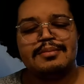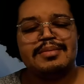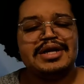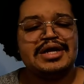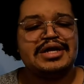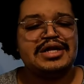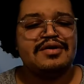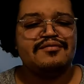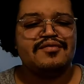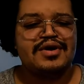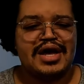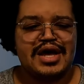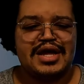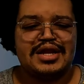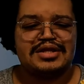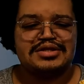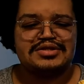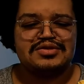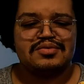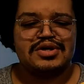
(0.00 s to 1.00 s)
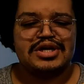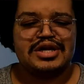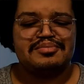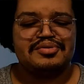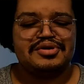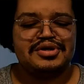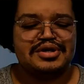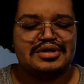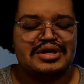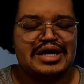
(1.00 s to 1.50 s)
But I never had it to where they
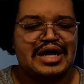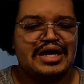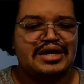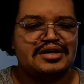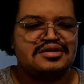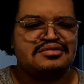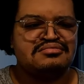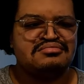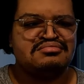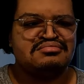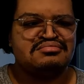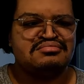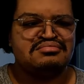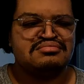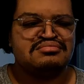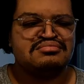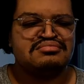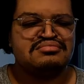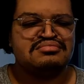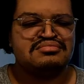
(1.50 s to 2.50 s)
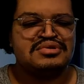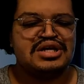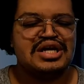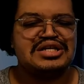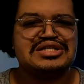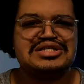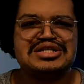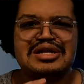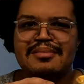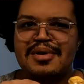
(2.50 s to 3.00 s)
put, like,
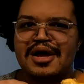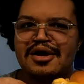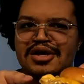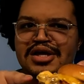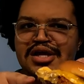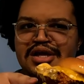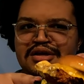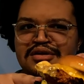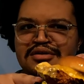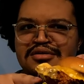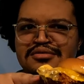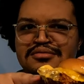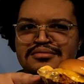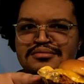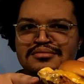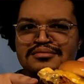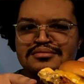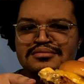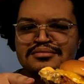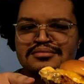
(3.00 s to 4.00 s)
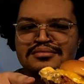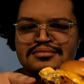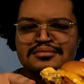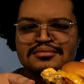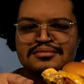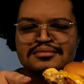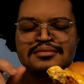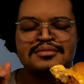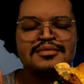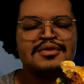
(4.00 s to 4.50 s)
is this American?
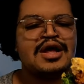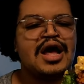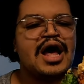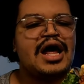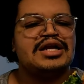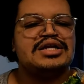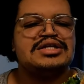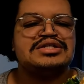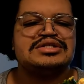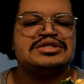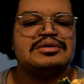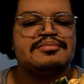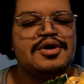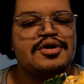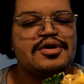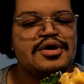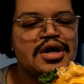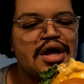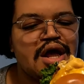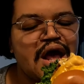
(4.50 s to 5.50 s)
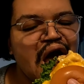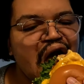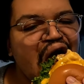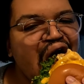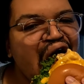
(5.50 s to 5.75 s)
I think this is American.